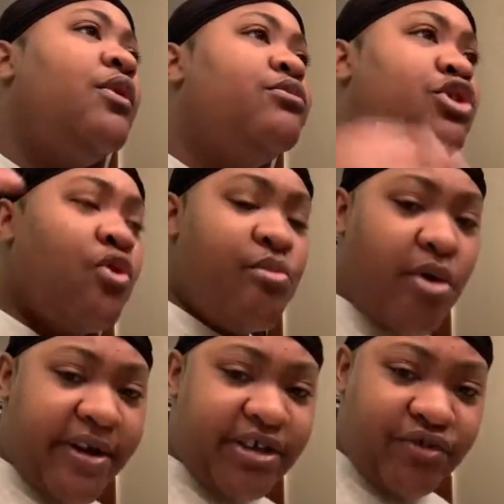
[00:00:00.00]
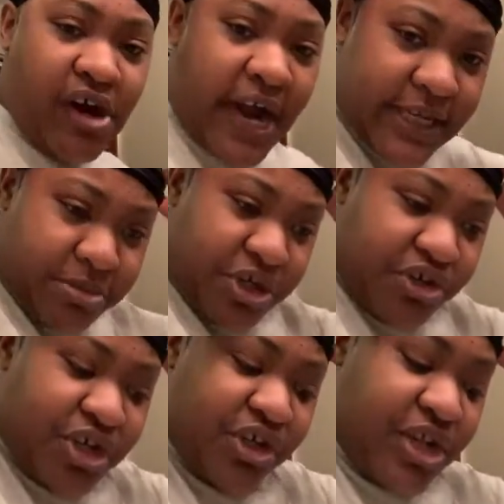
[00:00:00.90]
moisturized, but you
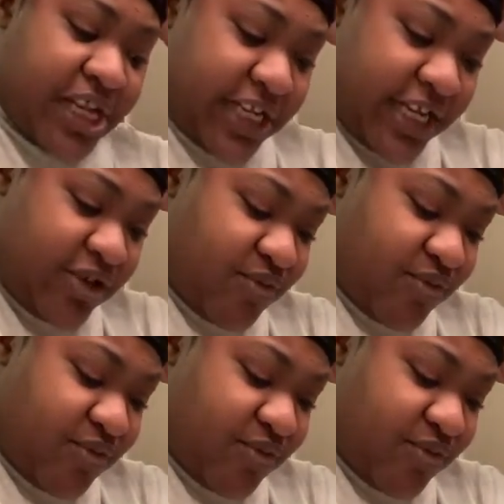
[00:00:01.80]
just at least